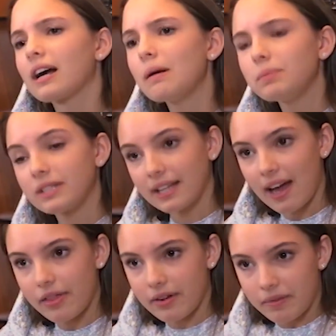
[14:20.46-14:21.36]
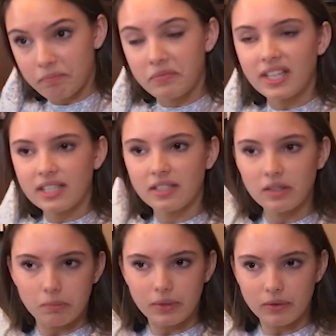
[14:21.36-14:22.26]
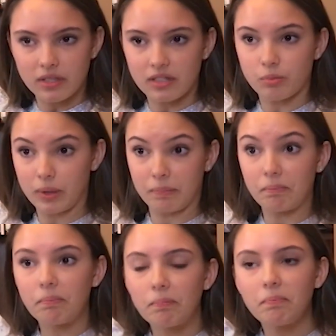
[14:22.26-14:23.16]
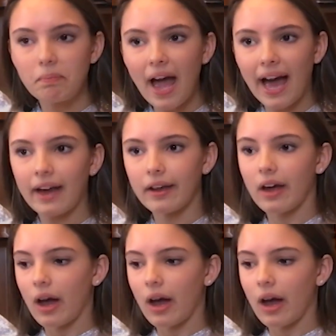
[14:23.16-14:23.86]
Coupled together, these two abuses were bad.